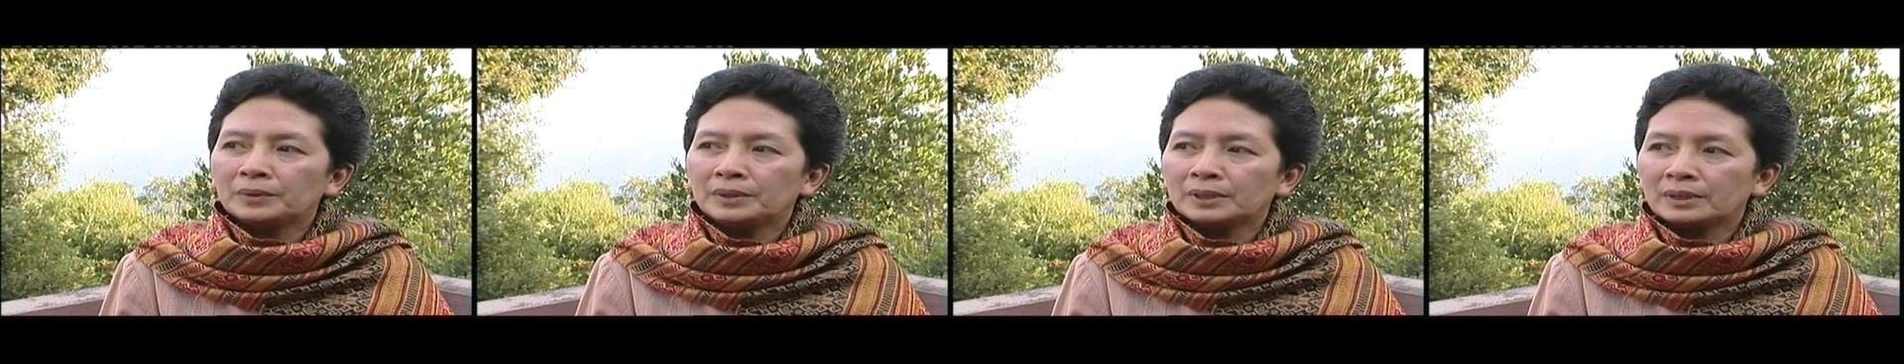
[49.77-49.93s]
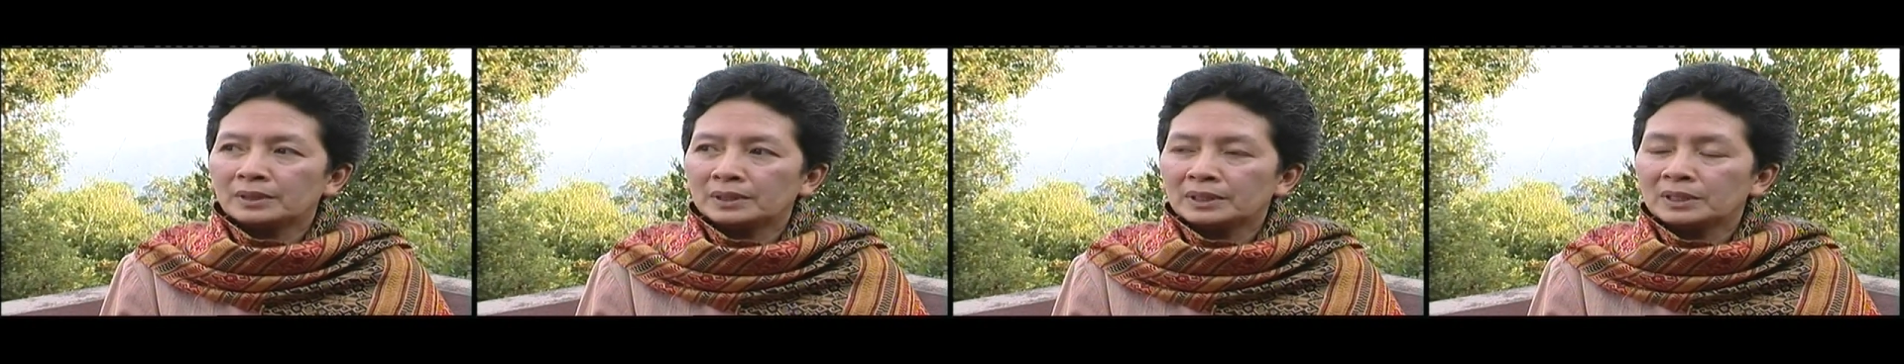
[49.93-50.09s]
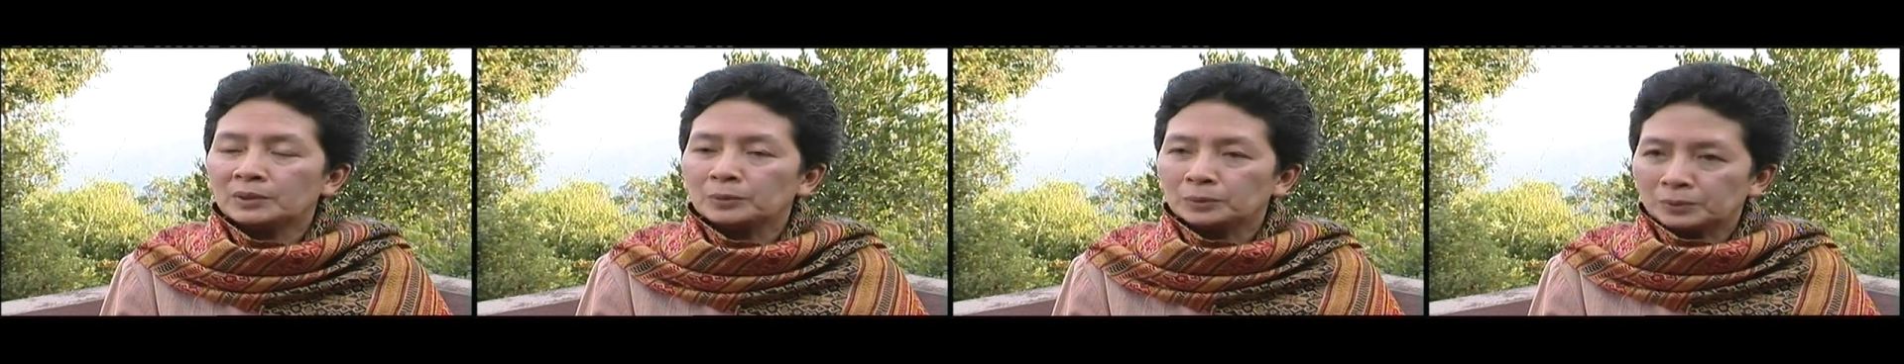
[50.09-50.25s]
the
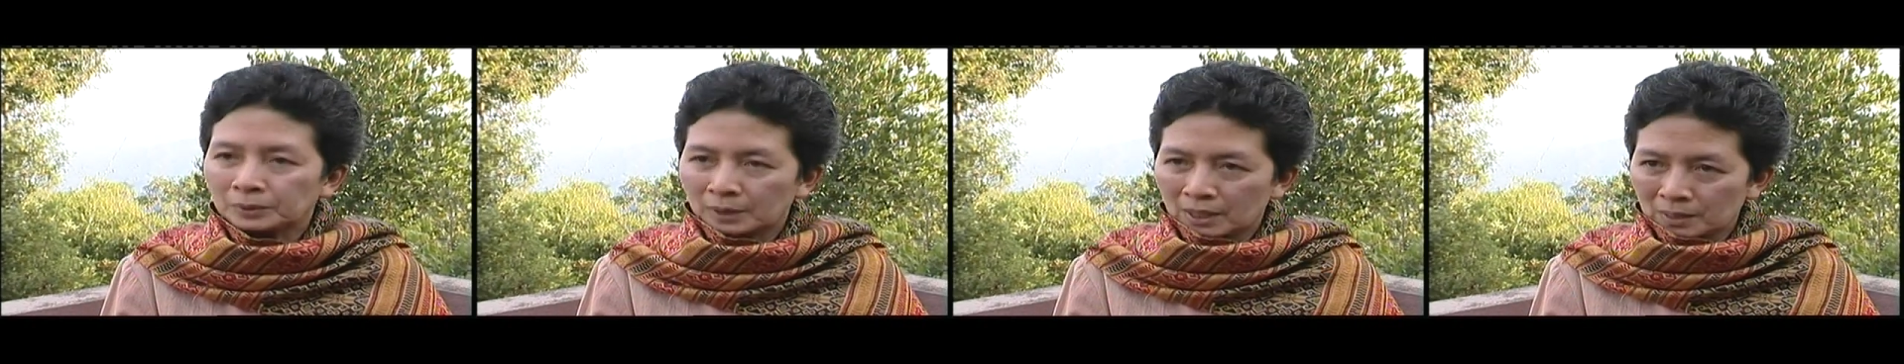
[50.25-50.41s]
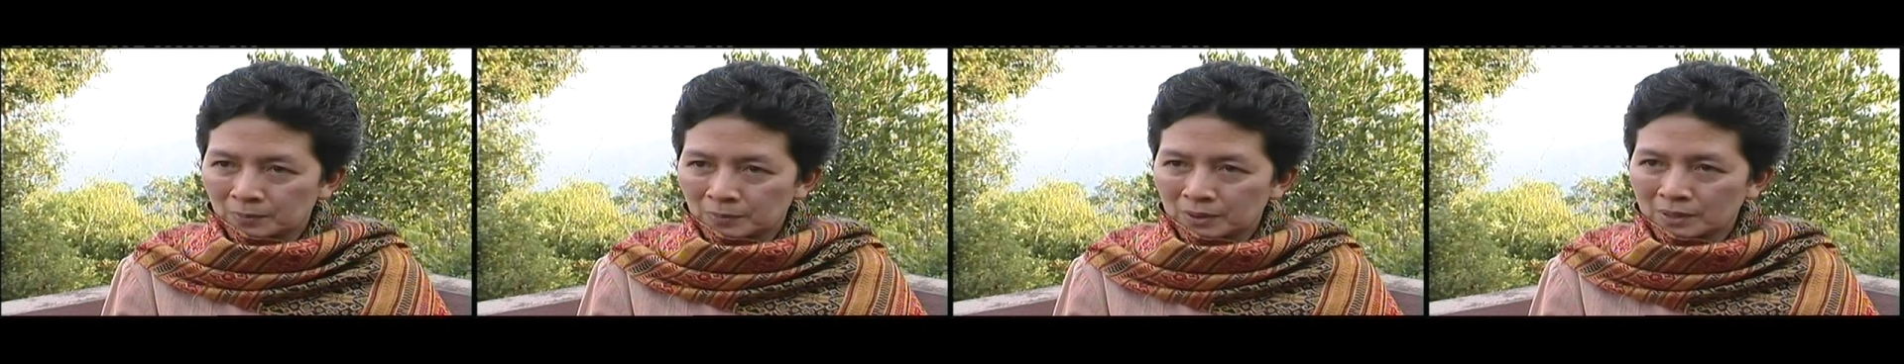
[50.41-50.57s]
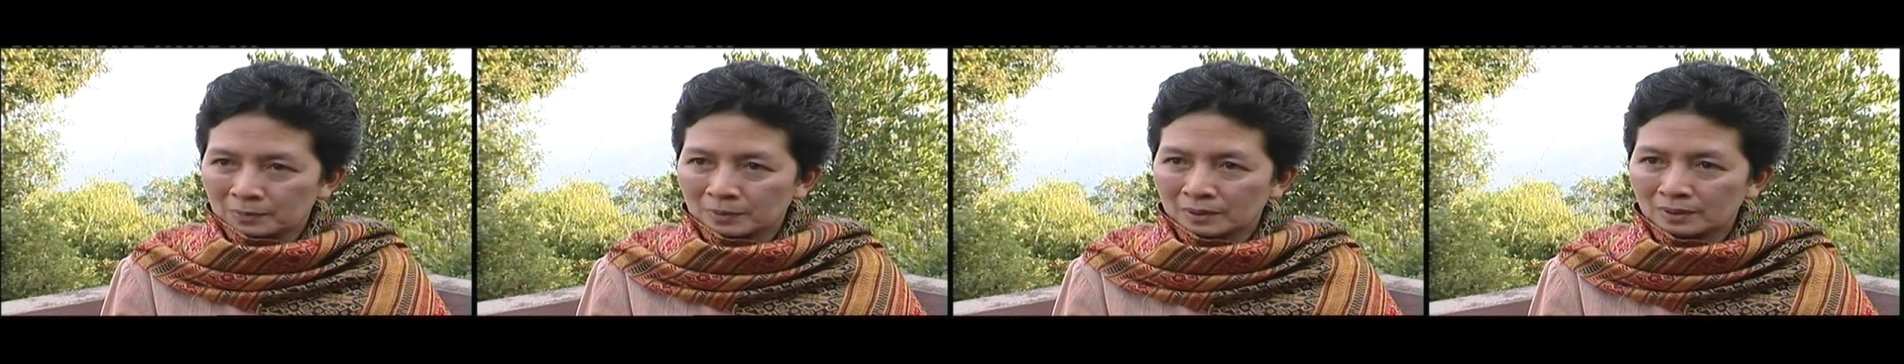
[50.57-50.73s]
Hill Tribe
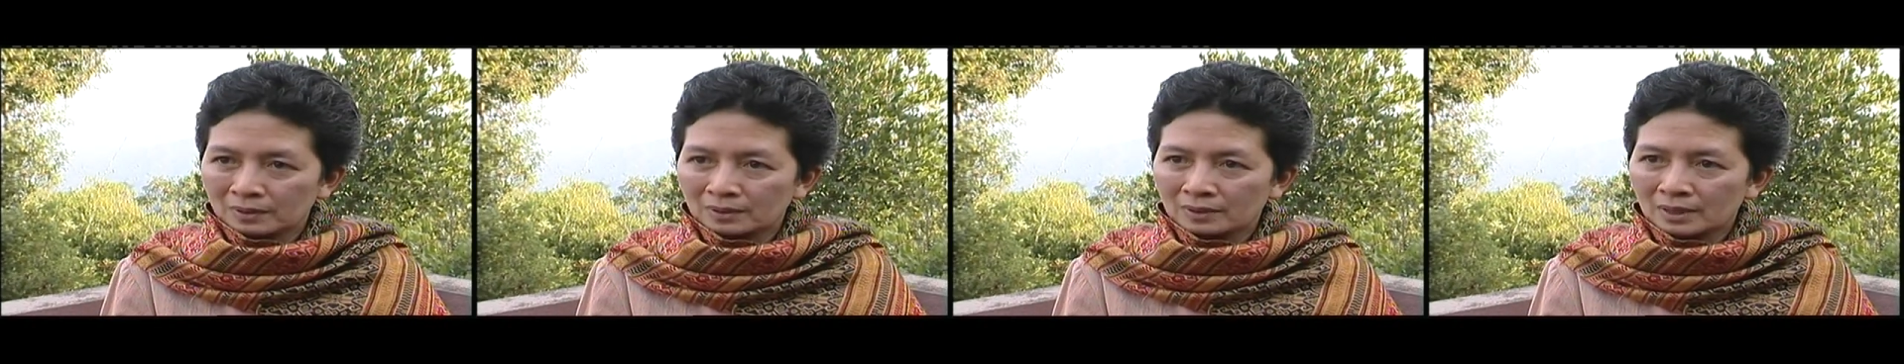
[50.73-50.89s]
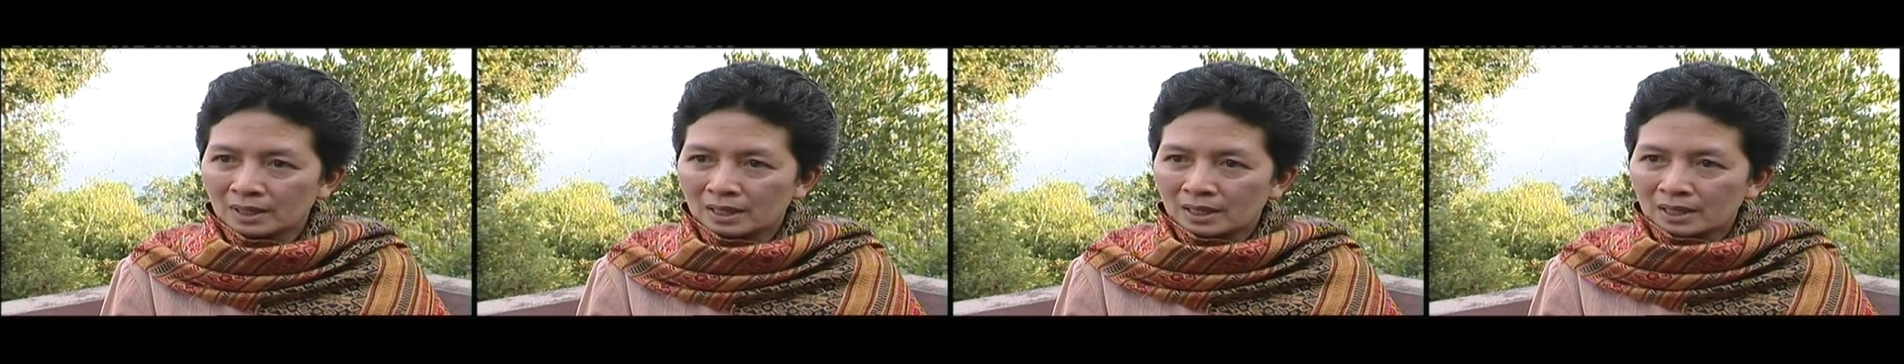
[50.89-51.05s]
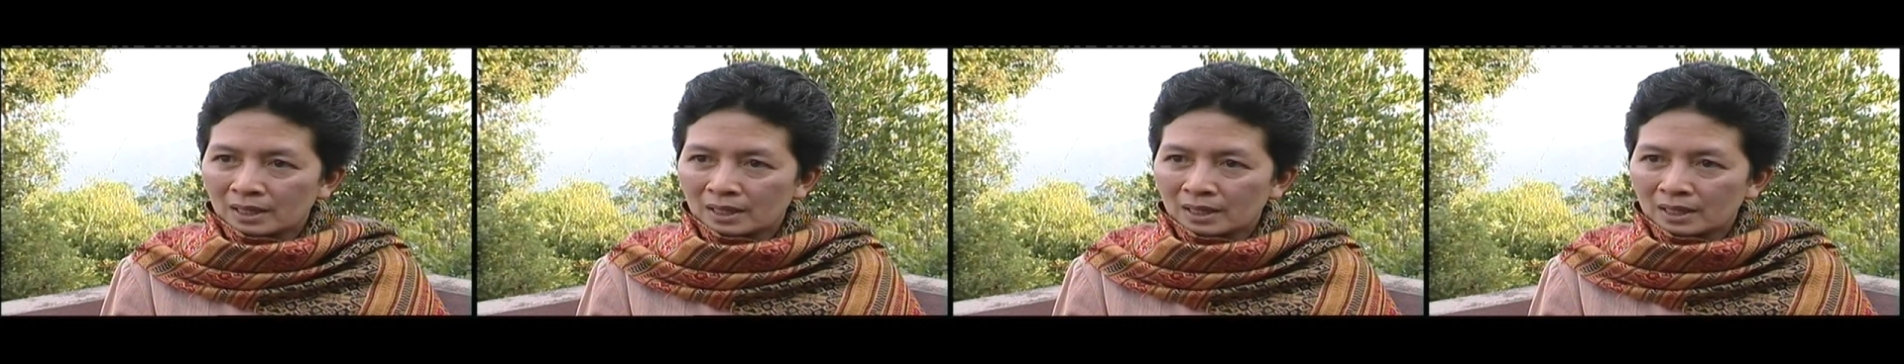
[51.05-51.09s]
people